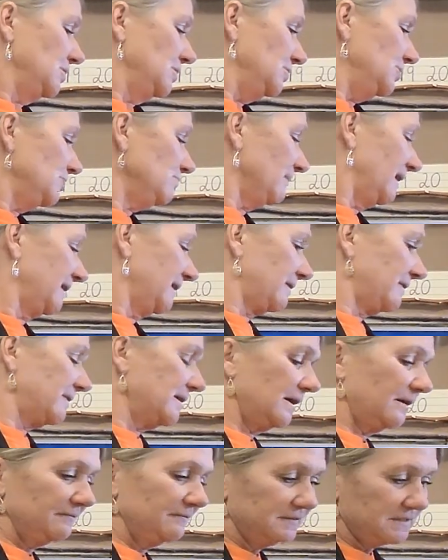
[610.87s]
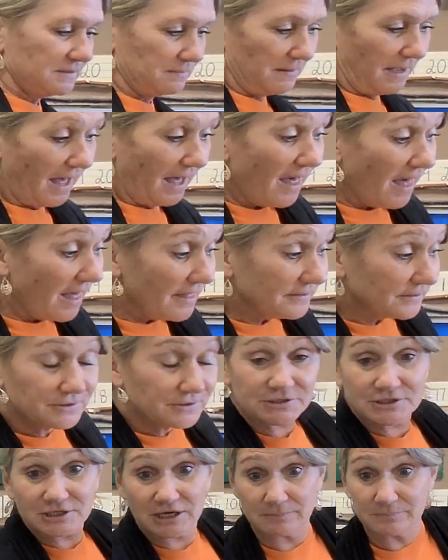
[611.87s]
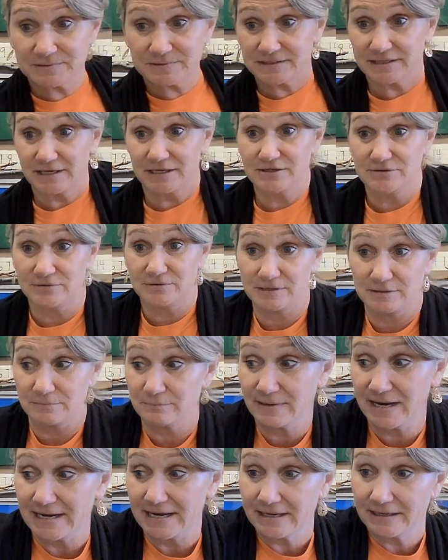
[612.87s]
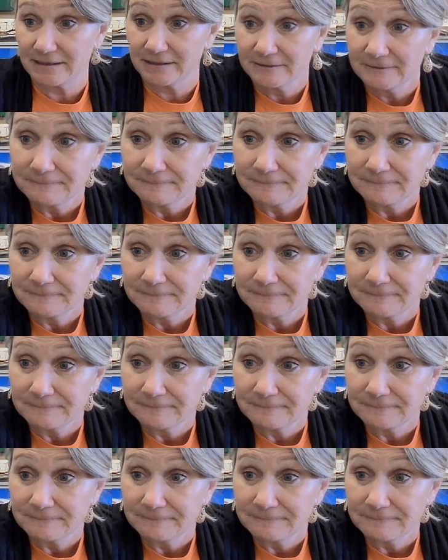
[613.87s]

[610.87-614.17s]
you might think of some other shapes that you could make.